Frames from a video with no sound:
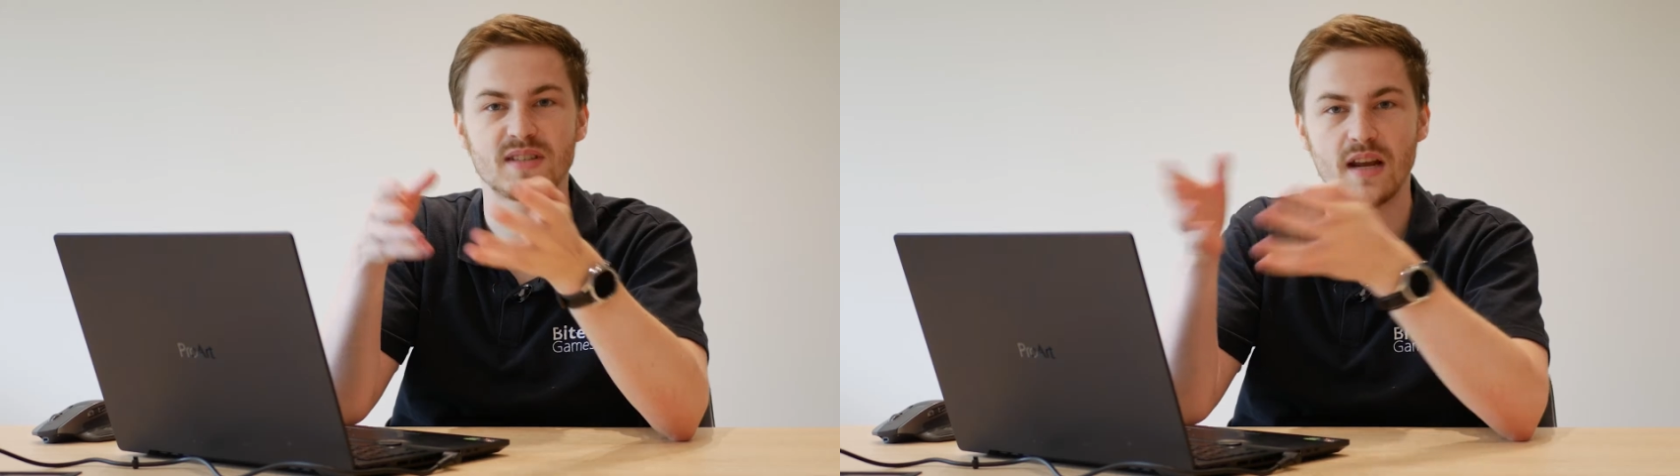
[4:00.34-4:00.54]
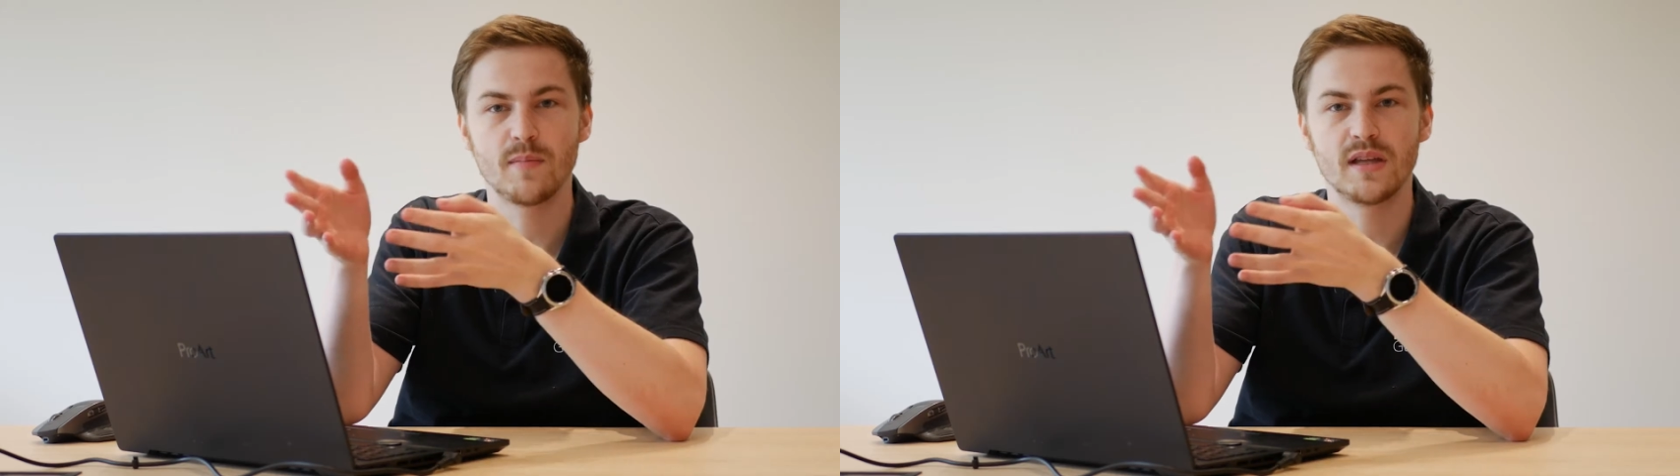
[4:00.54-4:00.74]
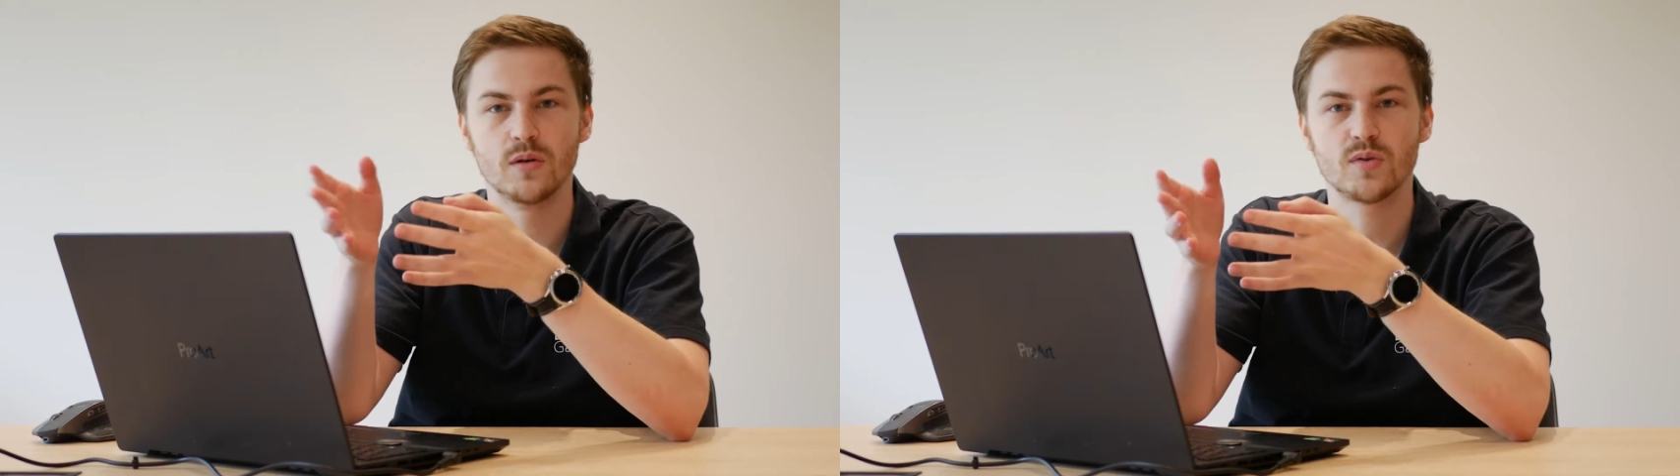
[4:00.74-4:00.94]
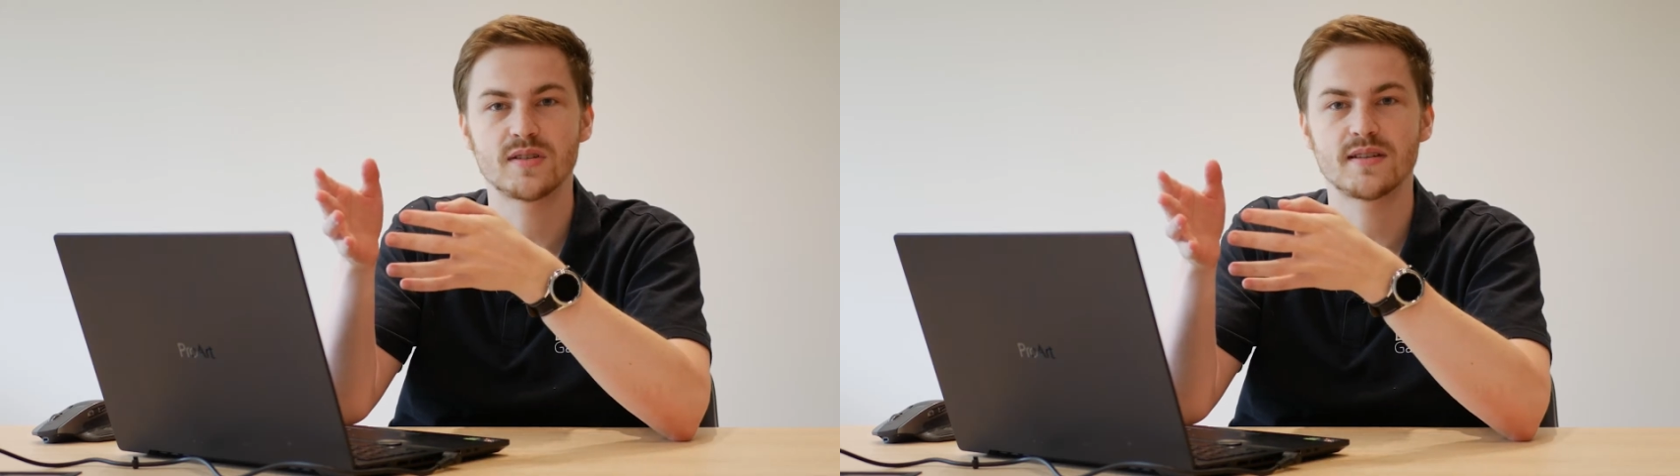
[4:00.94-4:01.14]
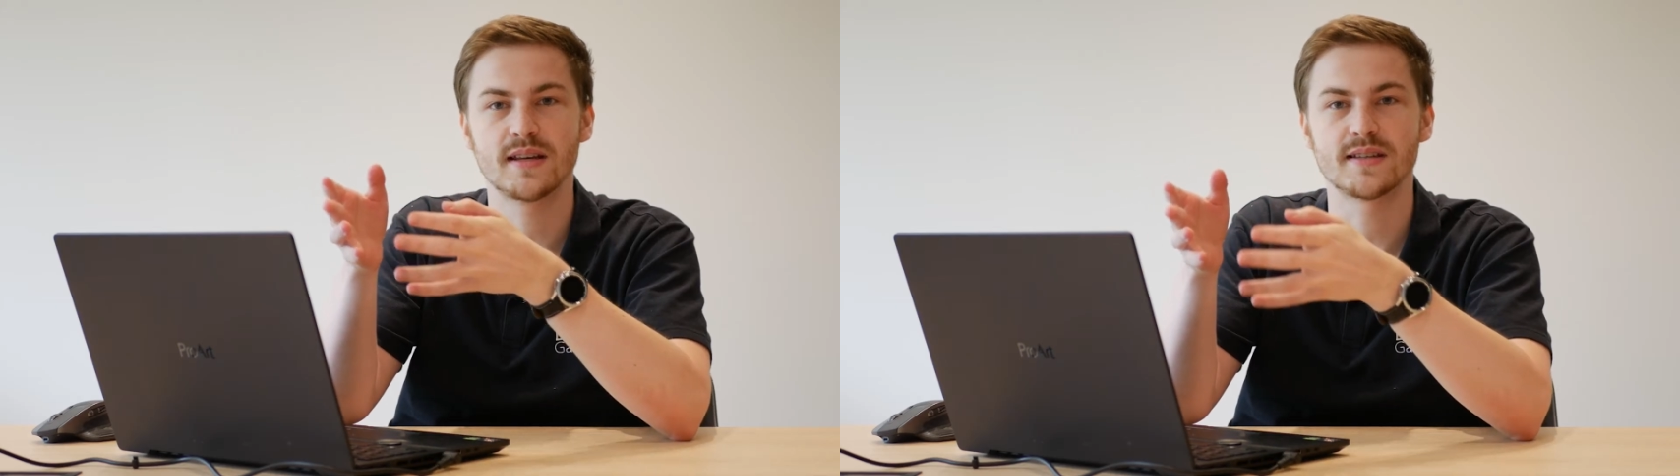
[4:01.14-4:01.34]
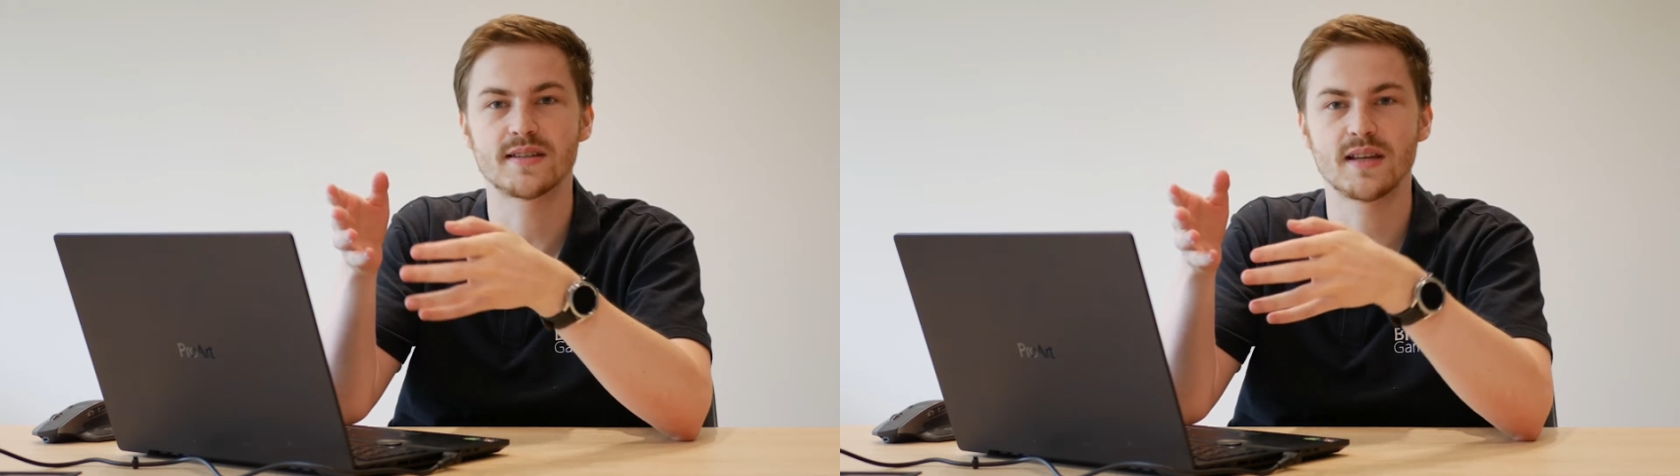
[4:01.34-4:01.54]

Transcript: can be used is